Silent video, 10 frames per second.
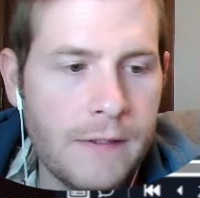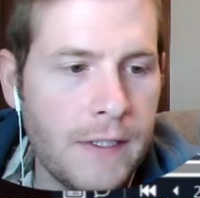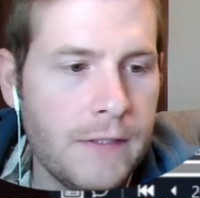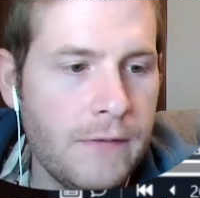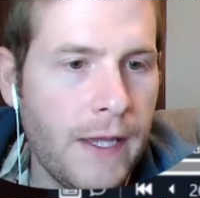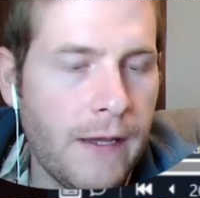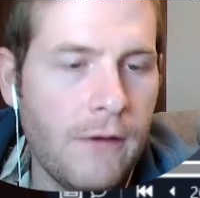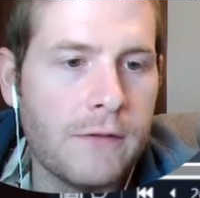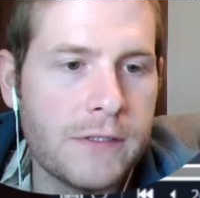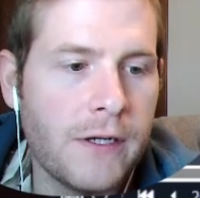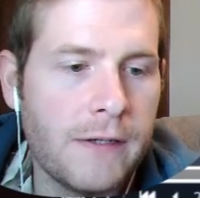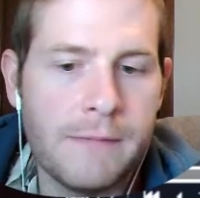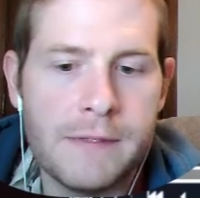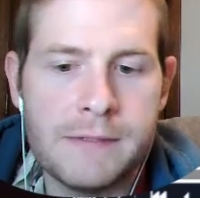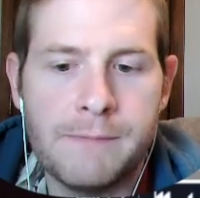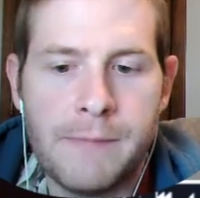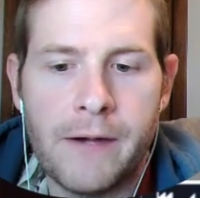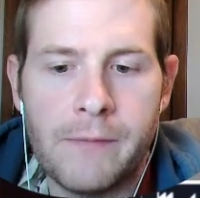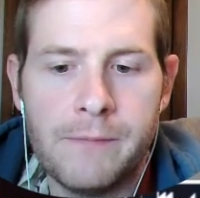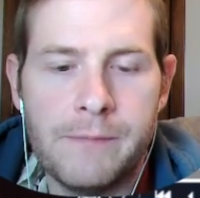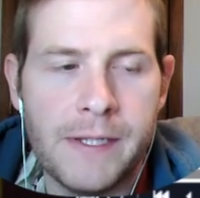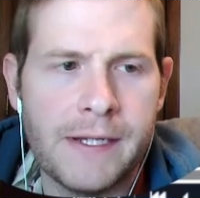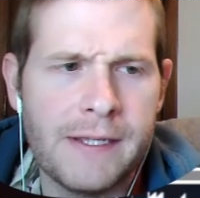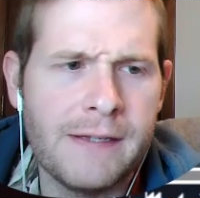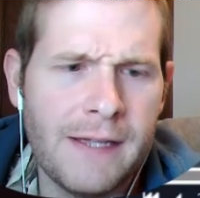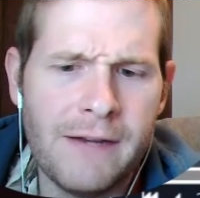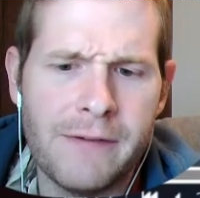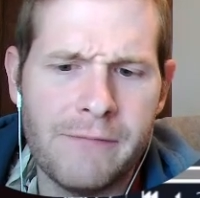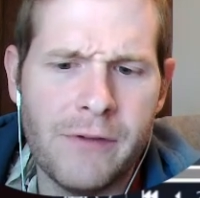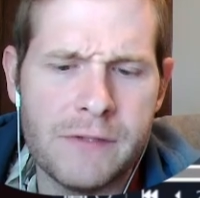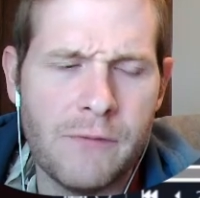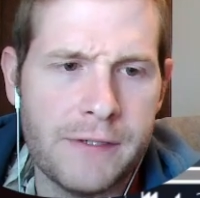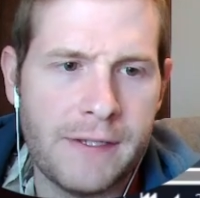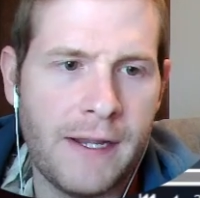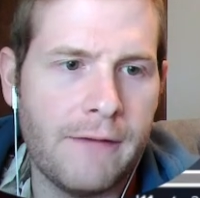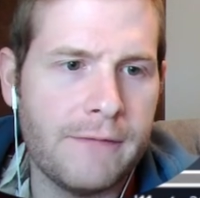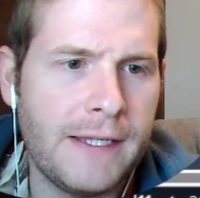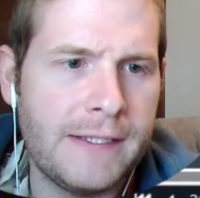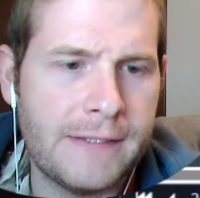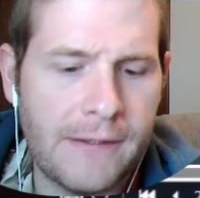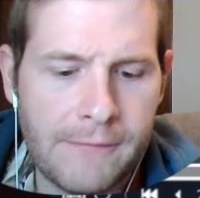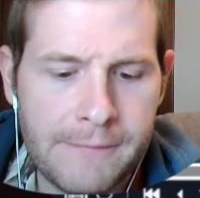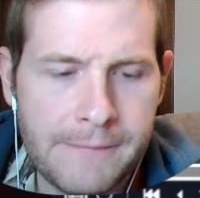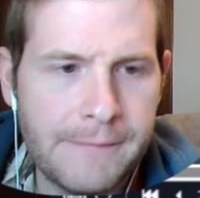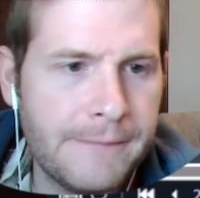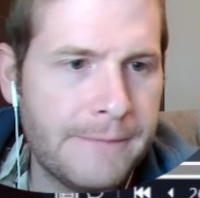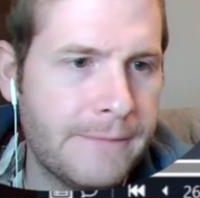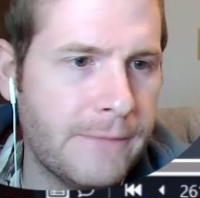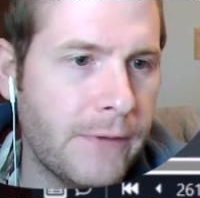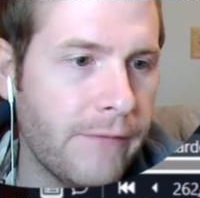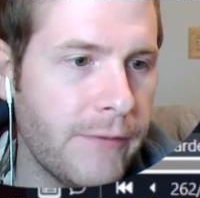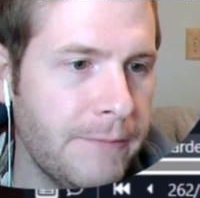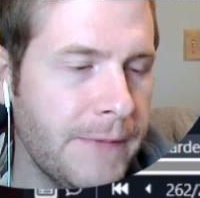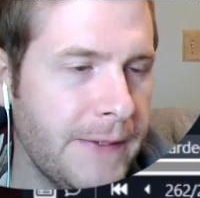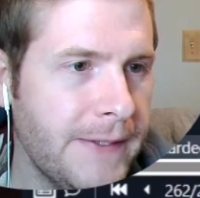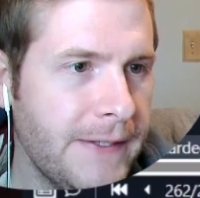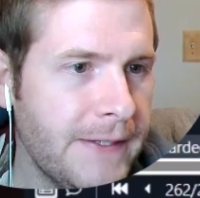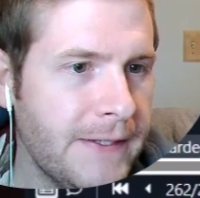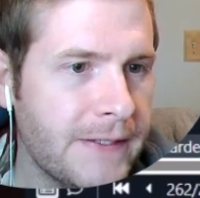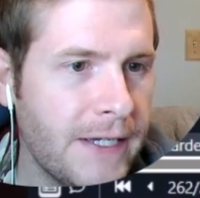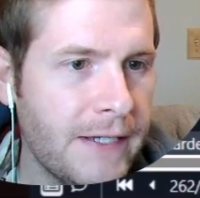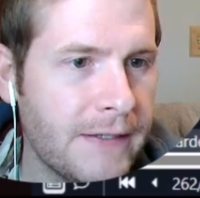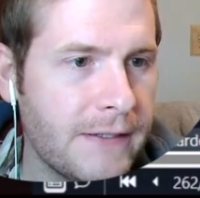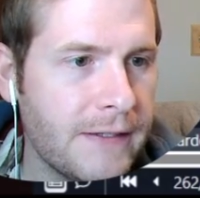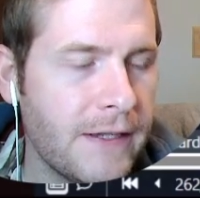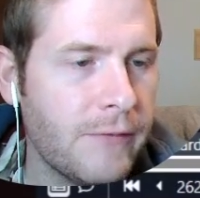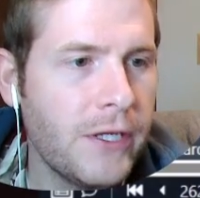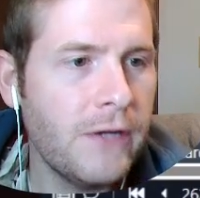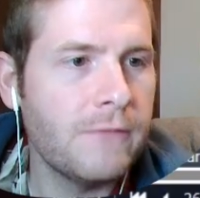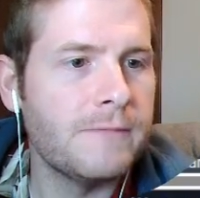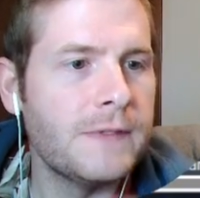And do that. Oh, sorry, Spider Pig. I don't even know his voice. I don't think so. Whatever. Okay, there we go.